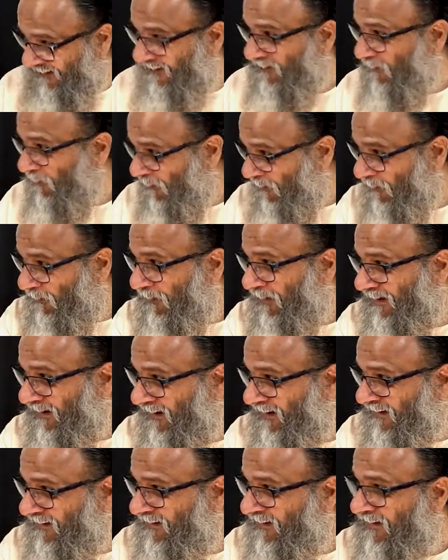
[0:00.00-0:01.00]
he's going to
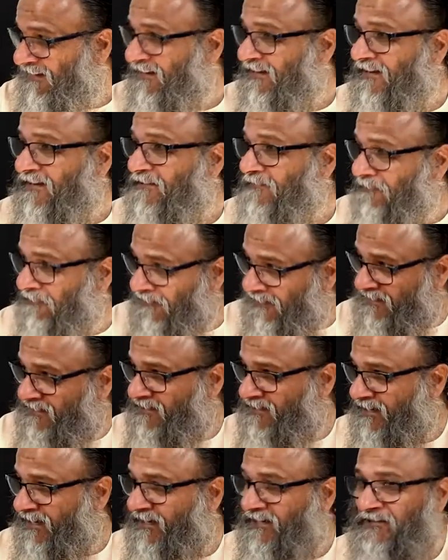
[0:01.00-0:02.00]
address. His
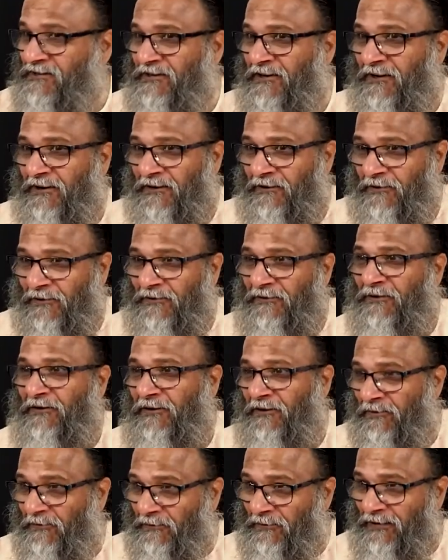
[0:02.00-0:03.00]
first lecture on
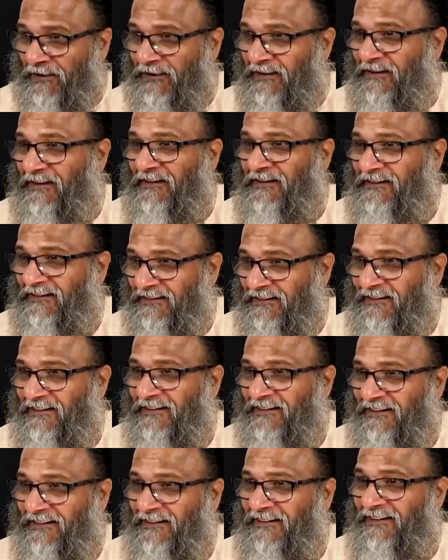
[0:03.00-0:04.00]
the New Year
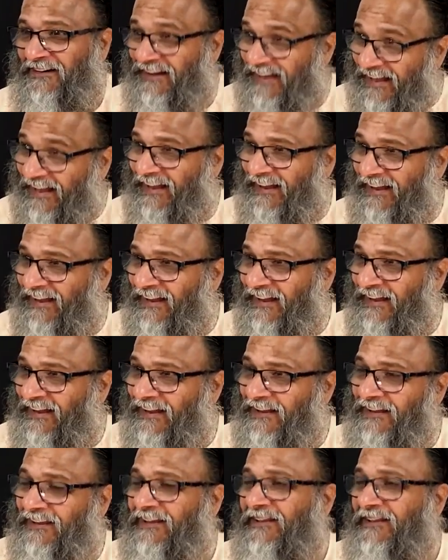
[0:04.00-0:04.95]
Day